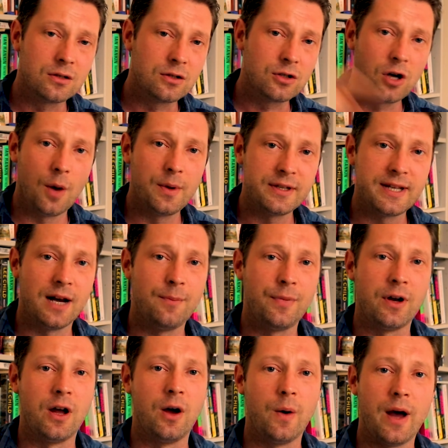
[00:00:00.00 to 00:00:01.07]
comment down
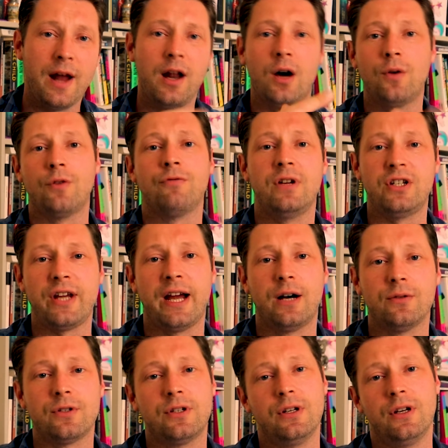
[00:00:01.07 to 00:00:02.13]
below and I will reach
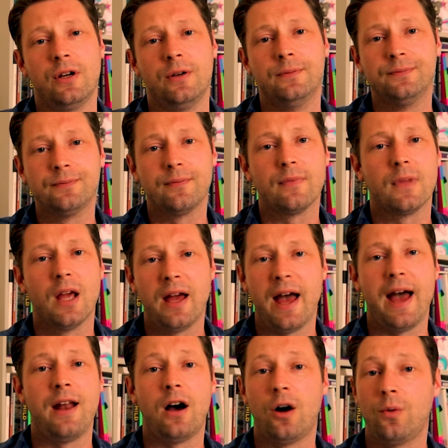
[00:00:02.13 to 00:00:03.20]
out to you
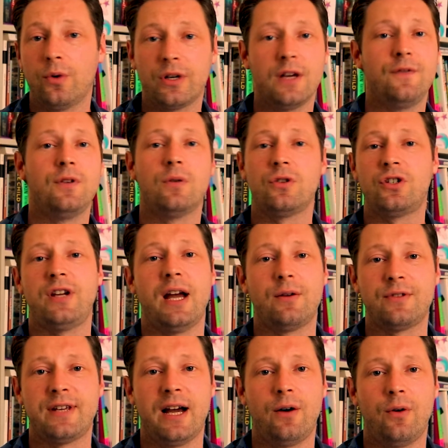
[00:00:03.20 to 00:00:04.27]
and I will give you a
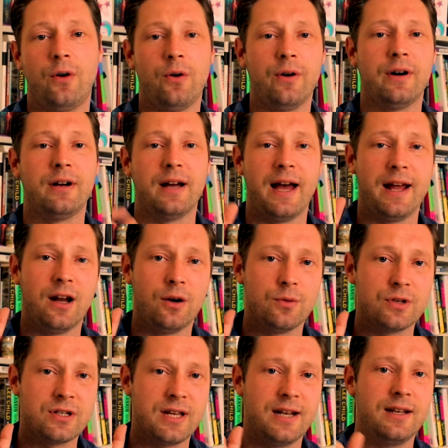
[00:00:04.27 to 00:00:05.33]
shout out and I
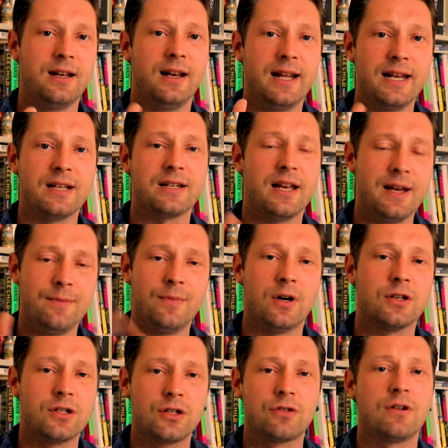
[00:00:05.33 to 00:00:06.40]
will send links in
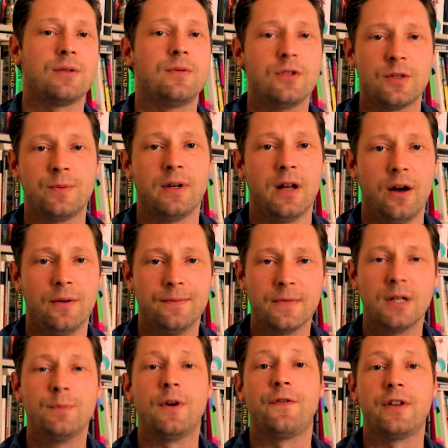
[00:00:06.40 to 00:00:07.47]
my descriptions below.
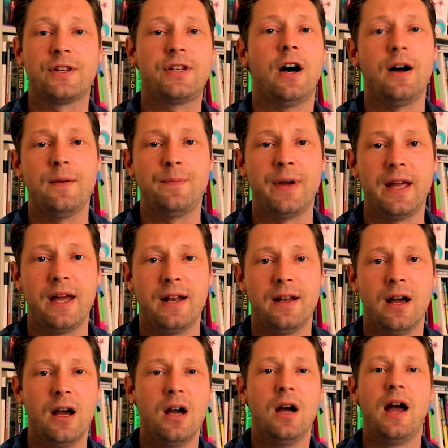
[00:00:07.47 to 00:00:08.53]
But for the time
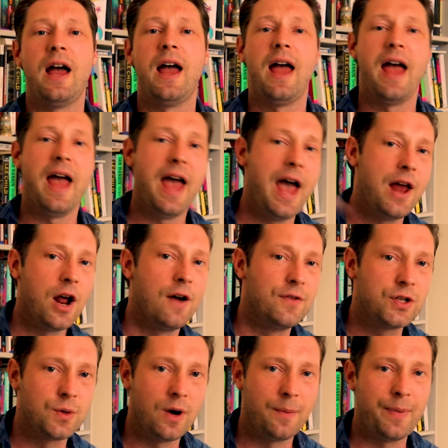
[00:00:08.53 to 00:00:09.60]
being, head
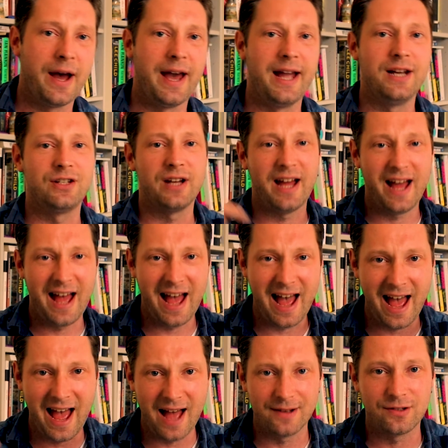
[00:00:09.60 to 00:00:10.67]
over to our page,
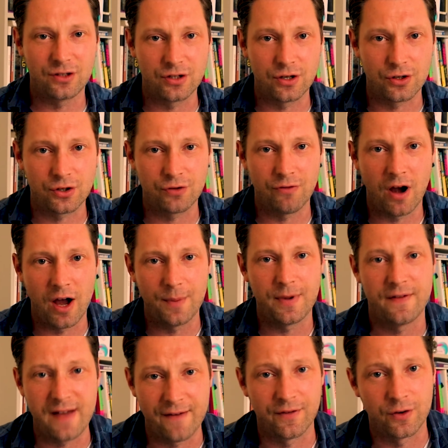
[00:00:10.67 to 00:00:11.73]
subscribe
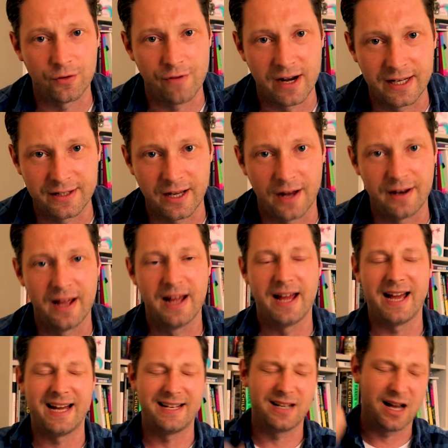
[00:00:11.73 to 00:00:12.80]
if you haven't already done,
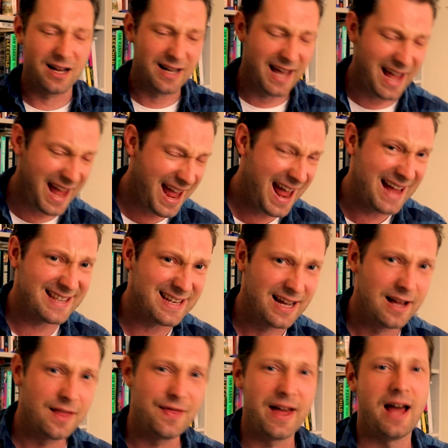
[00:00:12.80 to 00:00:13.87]
and hit
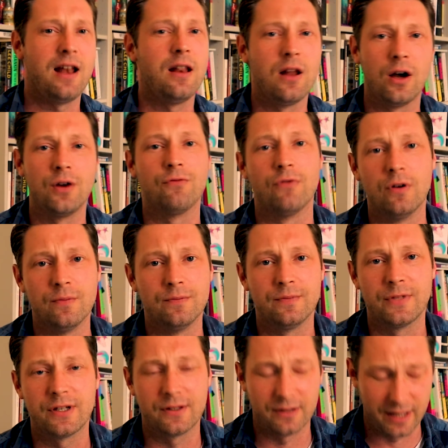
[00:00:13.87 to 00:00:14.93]
that
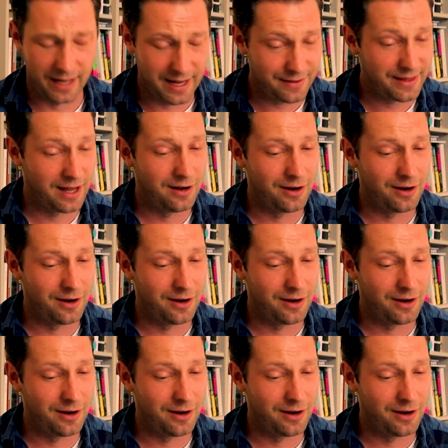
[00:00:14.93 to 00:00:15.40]
Lightrooms, hit